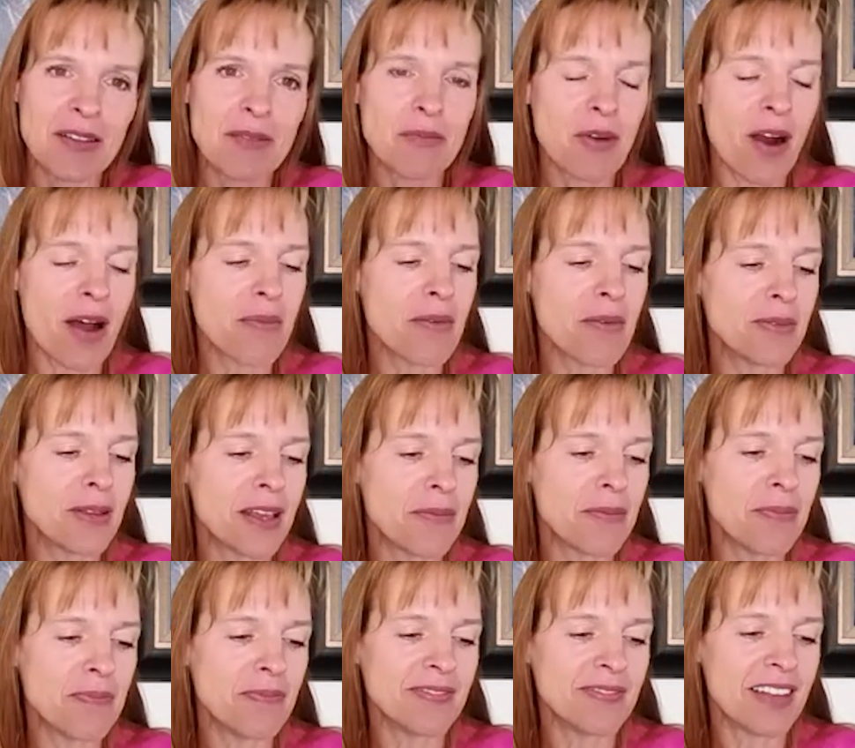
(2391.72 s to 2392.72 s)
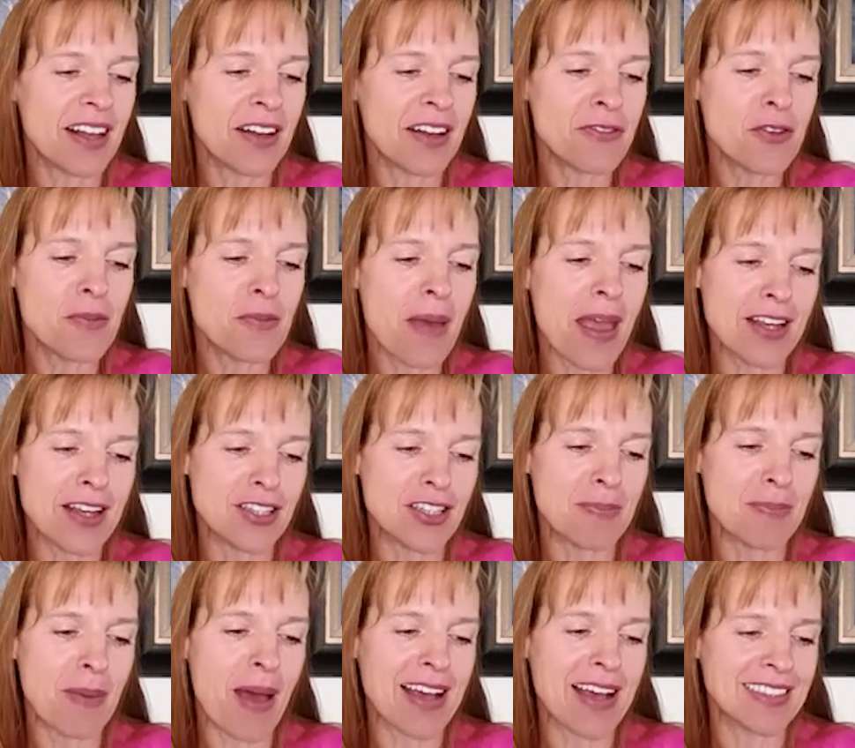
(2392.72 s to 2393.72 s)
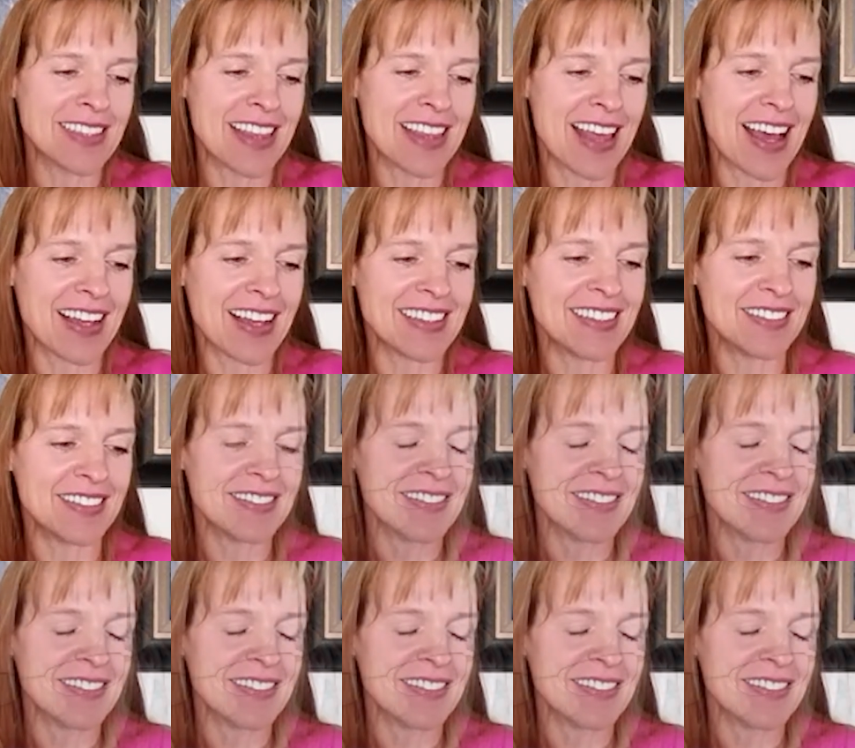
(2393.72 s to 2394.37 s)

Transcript: probably a few pages past that.